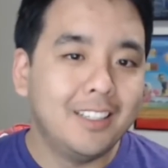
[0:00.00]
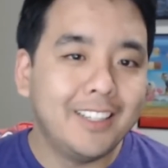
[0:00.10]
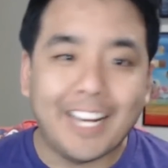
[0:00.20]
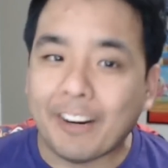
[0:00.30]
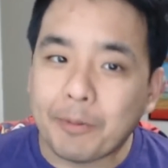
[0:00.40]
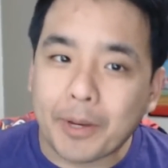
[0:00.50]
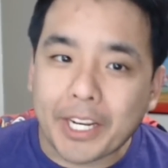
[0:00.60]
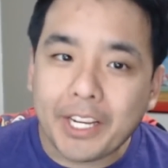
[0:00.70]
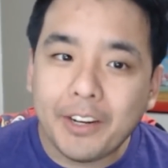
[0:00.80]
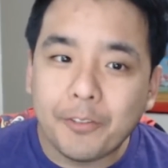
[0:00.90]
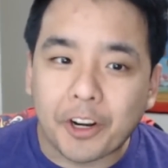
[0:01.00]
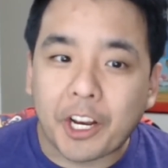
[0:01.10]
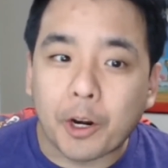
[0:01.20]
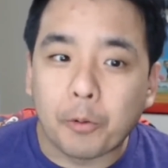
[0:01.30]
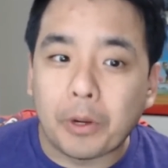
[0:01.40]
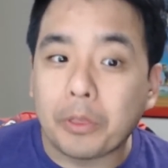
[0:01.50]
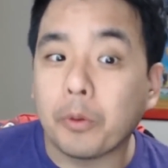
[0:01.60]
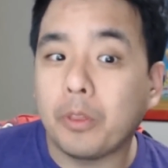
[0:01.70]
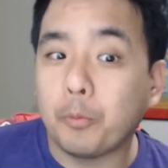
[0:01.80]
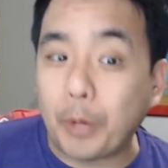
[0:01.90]
Hey everybody, we're here
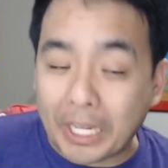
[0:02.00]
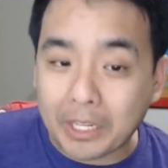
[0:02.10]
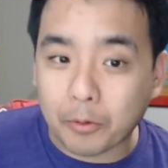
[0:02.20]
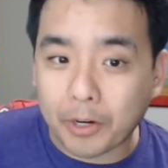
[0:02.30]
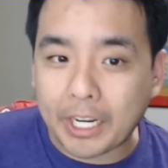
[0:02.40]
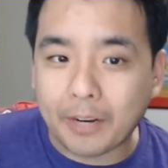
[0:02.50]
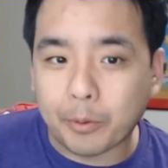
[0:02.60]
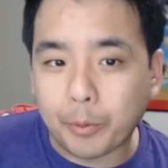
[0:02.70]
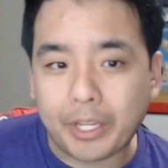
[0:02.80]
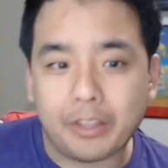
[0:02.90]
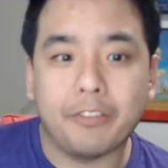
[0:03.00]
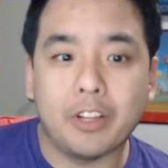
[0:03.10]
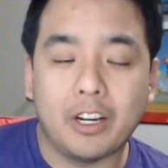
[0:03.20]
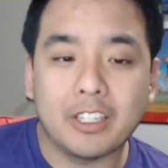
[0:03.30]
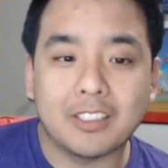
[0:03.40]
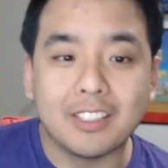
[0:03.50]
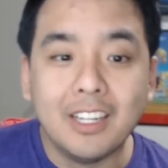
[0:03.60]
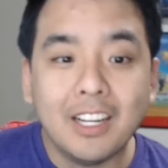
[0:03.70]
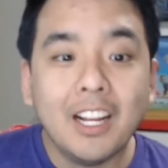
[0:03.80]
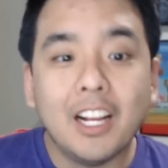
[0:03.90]
with week 3 of the weekly vlogs.
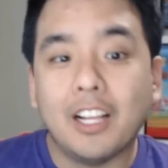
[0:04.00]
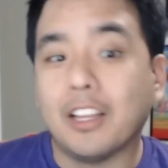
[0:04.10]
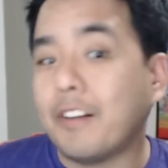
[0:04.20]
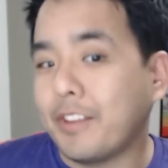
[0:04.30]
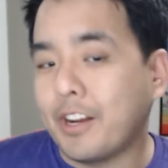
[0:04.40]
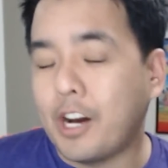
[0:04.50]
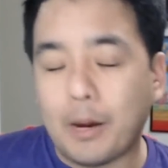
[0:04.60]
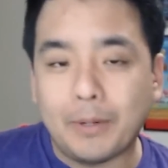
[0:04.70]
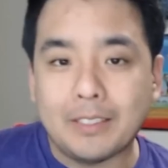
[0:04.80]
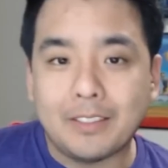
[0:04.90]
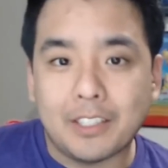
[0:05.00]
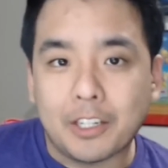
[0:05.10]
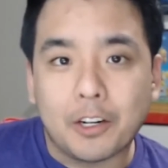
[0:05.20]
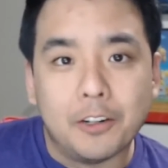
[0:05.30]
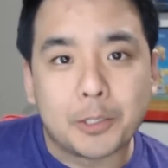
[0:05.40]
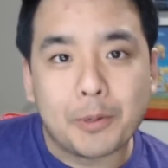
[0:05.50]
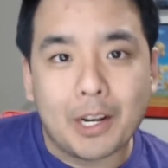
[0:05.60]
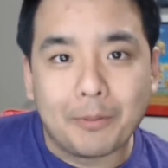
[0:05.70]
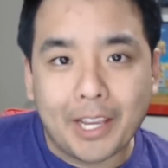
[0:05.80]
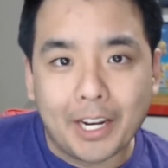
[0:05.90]
Love the comments and encouragement
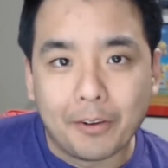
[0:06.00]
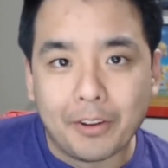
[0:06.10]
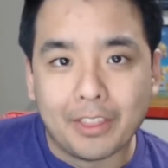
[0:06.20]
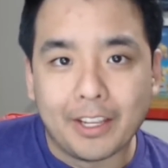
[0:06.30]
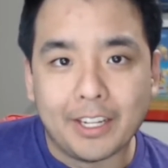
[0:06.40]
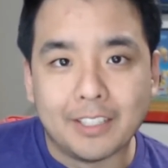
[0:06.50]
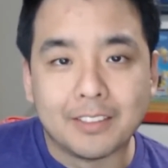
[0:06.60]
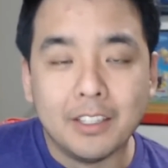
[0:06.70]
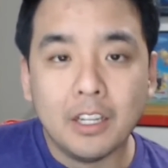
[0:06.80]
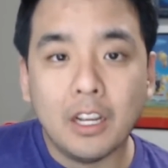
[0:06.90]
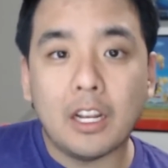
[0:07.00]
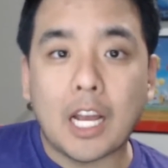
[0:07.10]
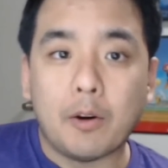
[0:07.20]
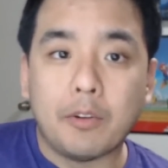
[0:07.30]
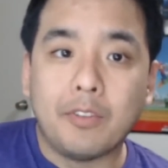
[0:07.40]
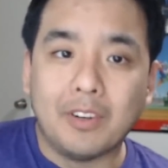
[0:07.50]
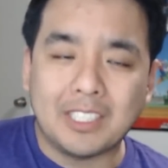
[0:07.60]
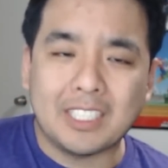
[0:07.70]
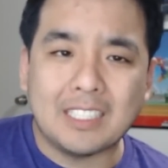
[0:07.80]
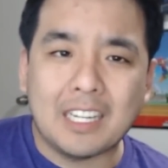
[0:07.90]
I'm getting with these. Now,
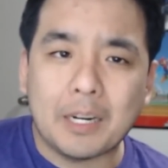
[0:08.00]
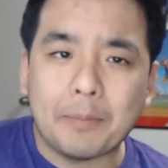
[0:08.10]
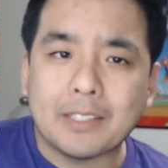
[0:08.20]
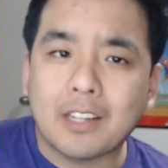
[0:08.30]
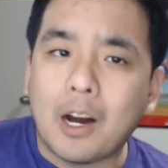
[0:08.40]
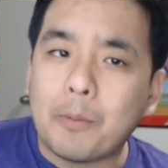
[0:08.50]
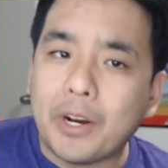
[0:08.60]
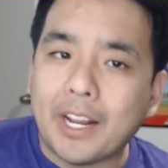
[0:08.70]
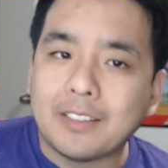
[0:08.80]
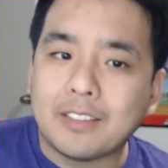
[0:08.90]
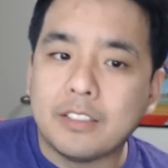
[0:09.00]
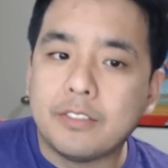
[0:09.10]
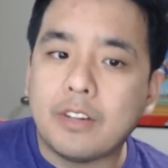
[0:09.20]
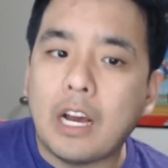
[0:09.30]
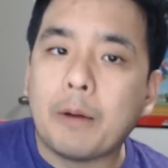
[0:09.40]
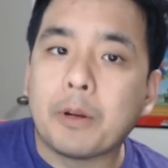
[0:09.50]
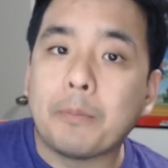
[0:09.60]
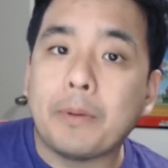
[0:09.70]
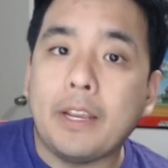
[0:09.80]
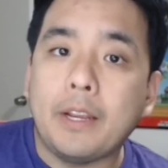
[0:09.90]
unfortunately, it's not going to be as comprehensive. I'm going
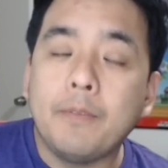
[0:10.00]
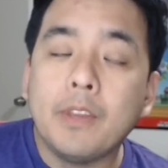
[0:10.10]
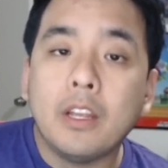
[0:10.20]
to be,